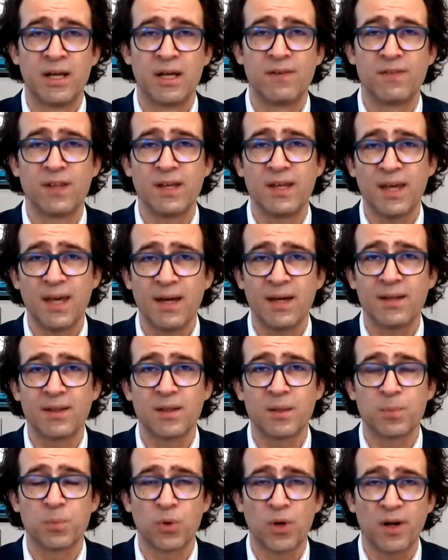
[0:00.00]
If they can't
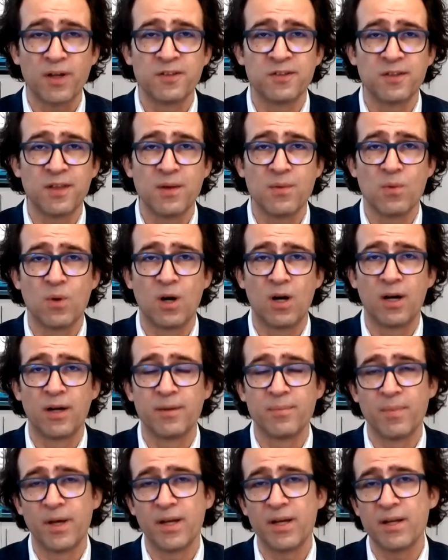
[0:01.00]
get the price they
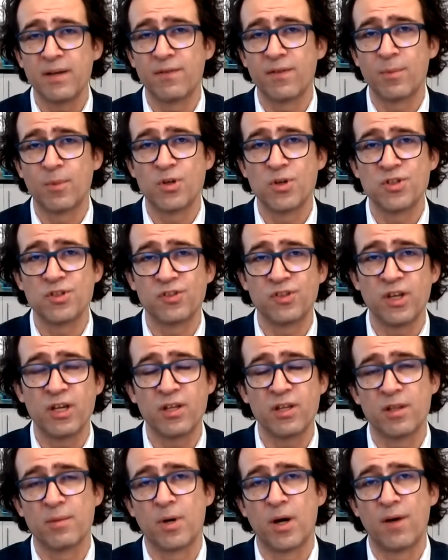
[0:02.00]
want, many of them are just
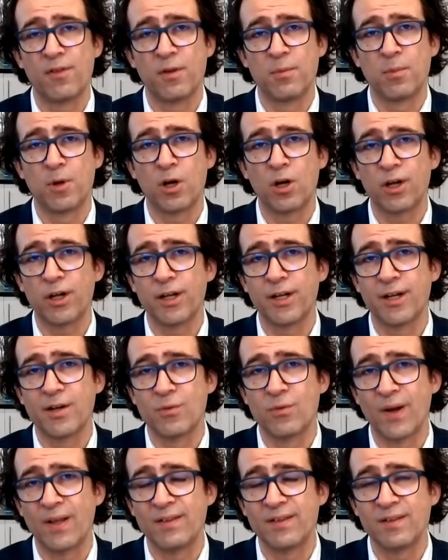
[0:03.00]
taking them off the market
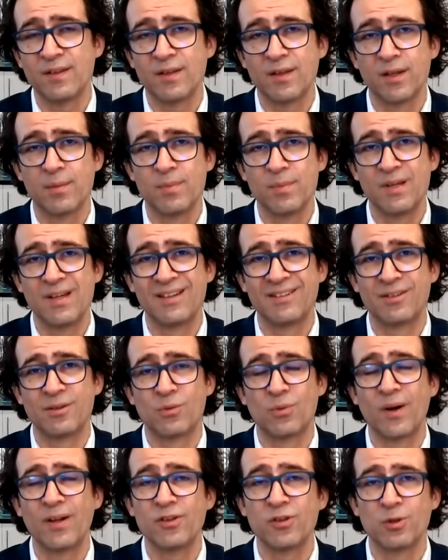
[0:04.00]
and renting them because the
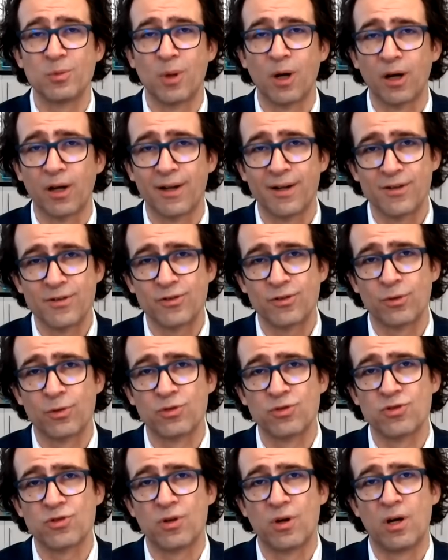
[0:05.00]
rental market is so
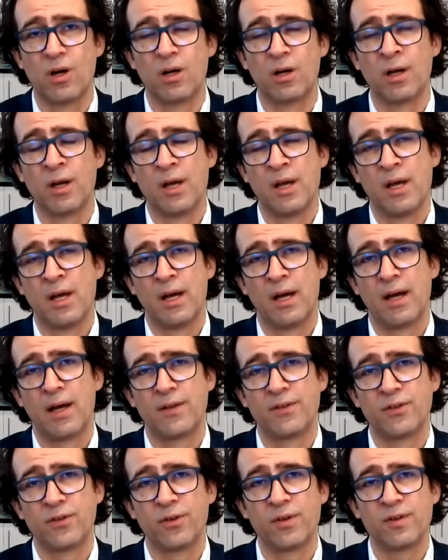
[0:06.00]
strong.
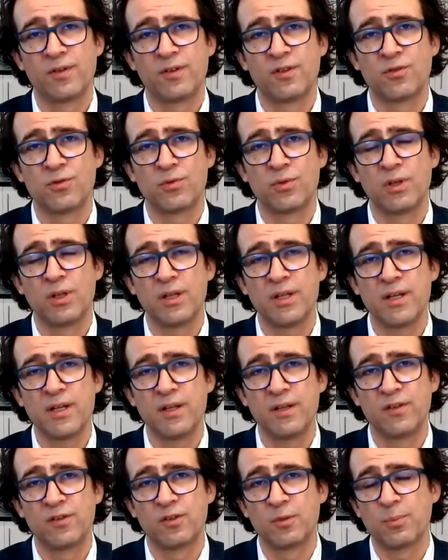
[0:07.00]
Uh, so this has
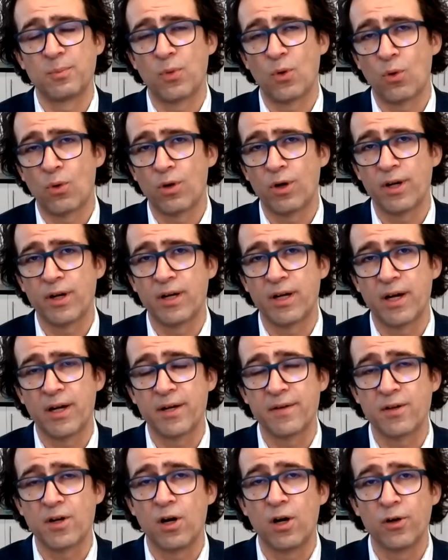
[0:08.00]
really supported
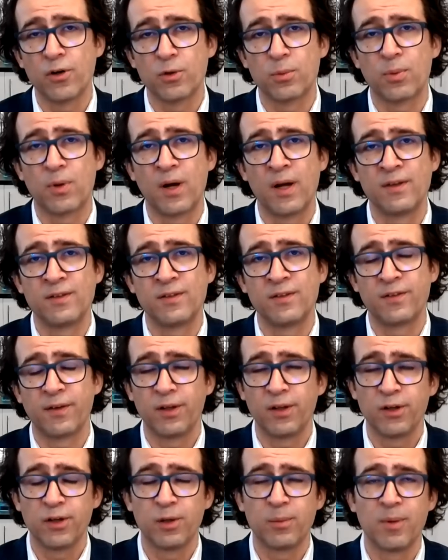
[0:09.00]
kind of condo prices a
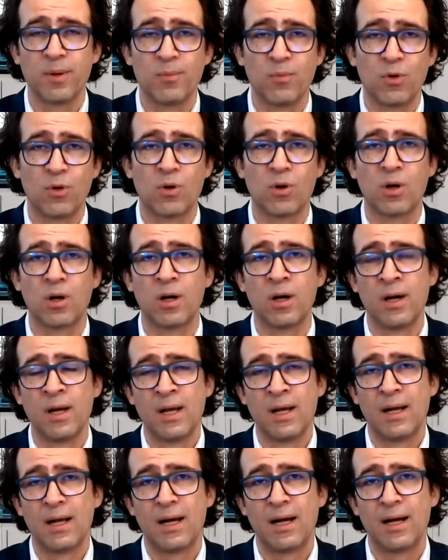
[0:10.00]
little bit
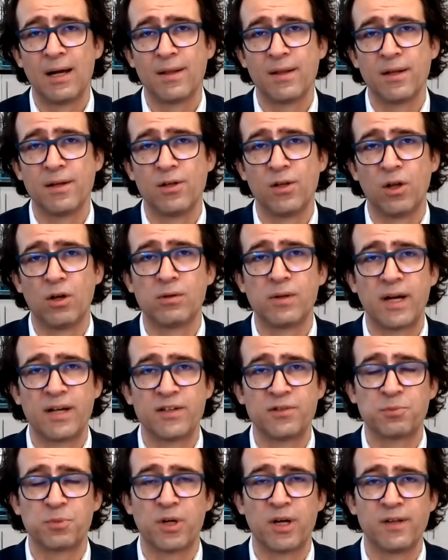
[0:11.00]
more uh, than
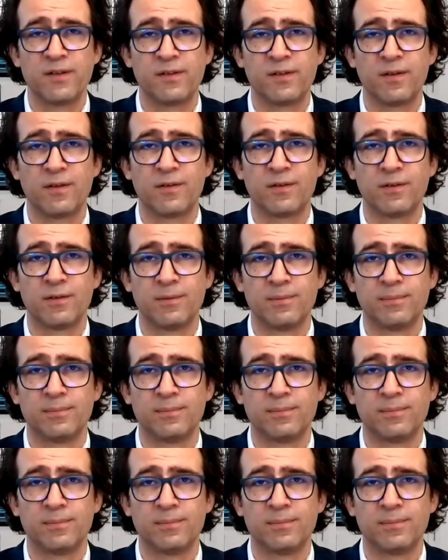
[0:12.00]
low-rise prices.